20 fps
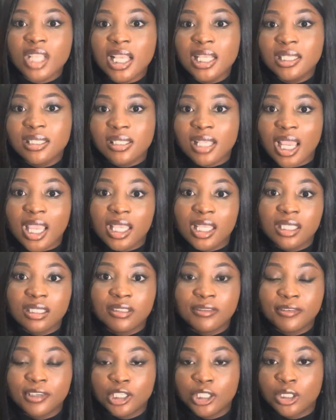
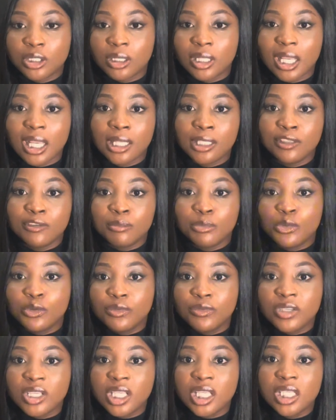science fiction kind of
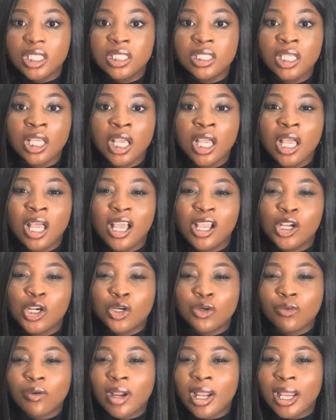movies,
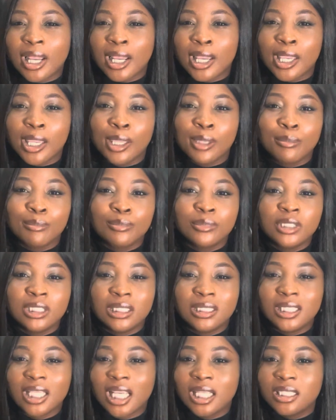crime,
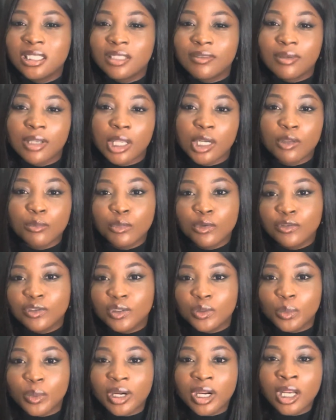detective kind of
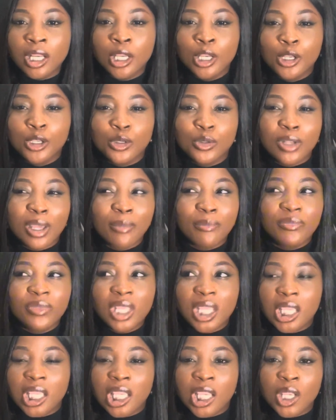movies where, you know, I'm
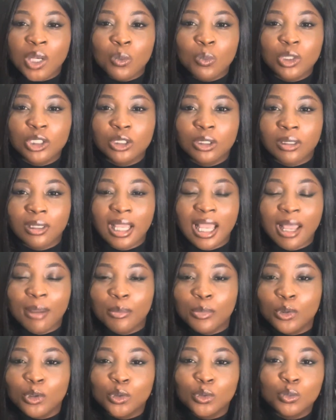thinking what's going to
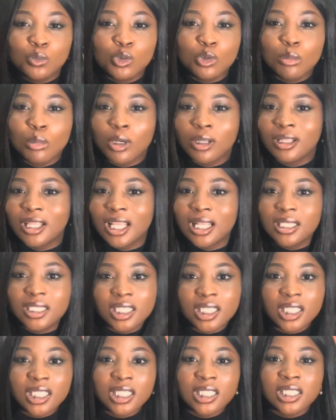happen, who murdered
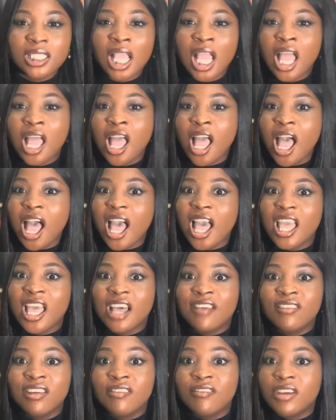this. I
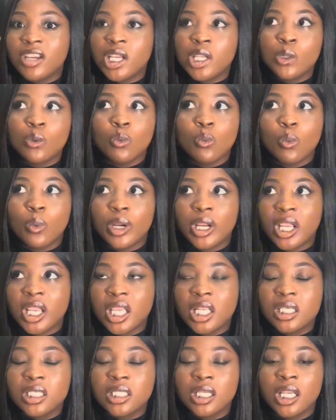have a very
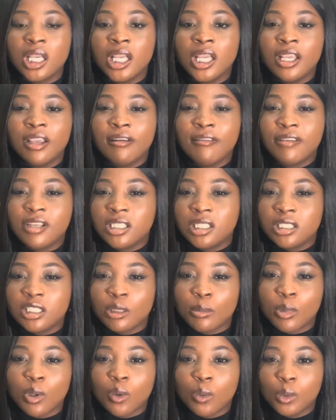weird fetish
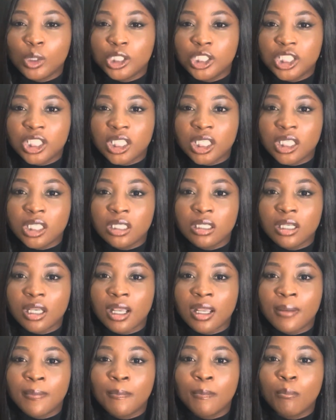about watching
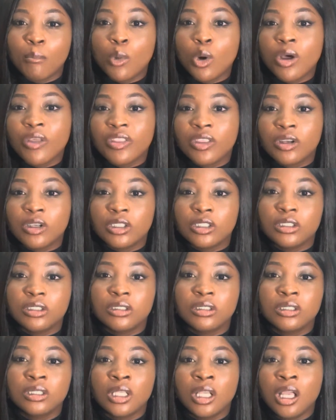
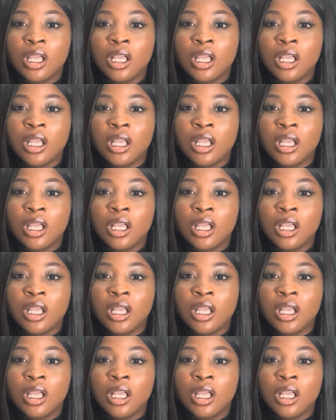mothers.